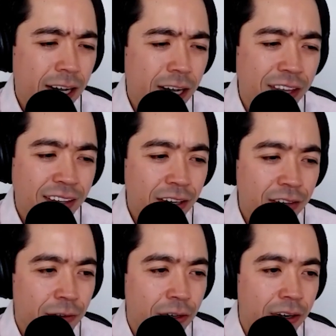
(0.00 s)
They
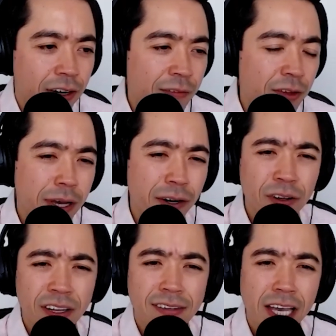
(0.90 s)
test for heavy metal
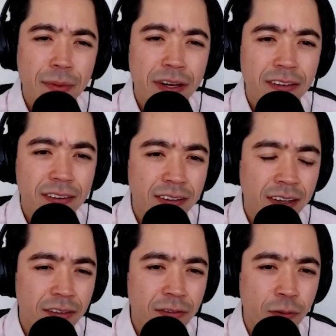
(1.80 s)
contaminants. They
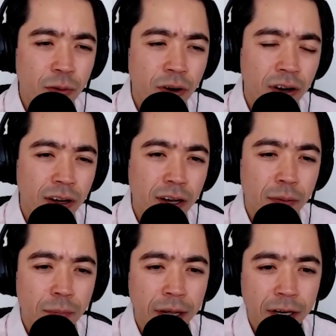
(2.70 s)
test
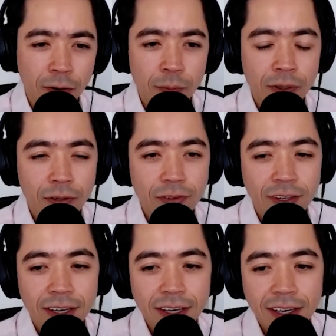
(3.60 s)
for microbials.
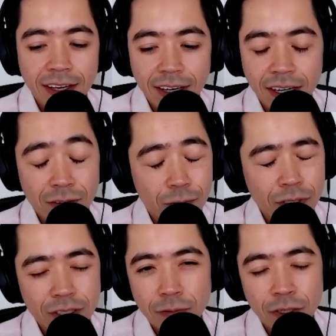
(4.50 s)
And it's
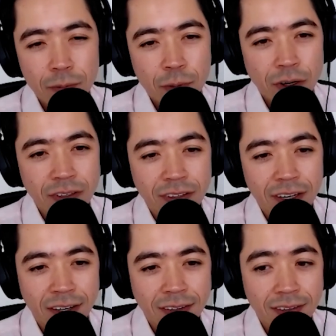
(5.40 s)
really, really important.
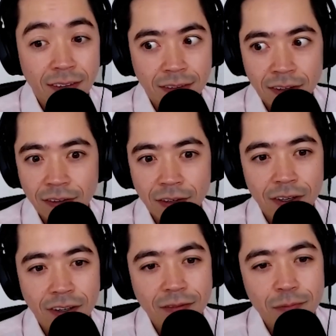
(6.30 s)
And does
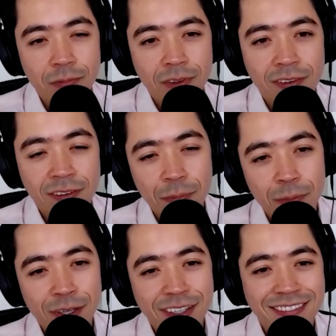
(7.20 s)
your
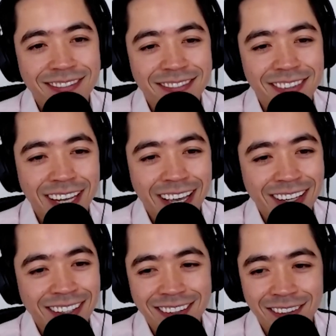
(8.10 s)
supplement, like,
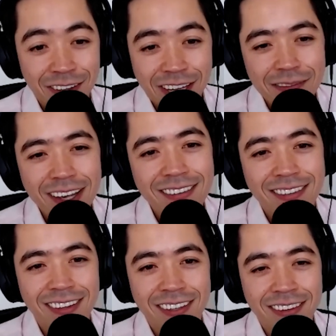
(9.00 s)
do they invest
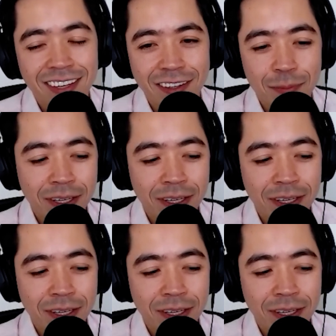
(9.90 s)
in these things?